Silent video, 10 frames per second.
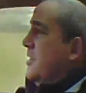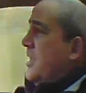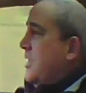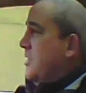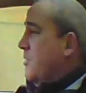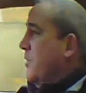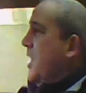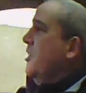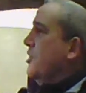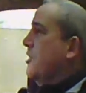and it's a
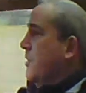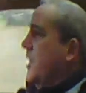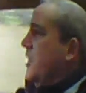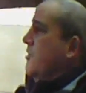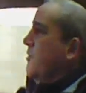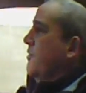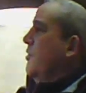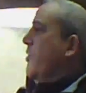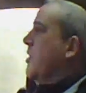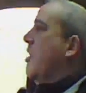major
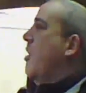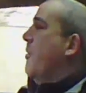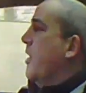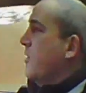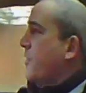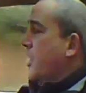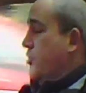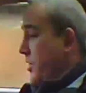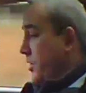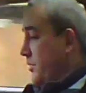flaw in car
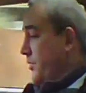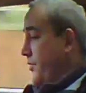manufacturing.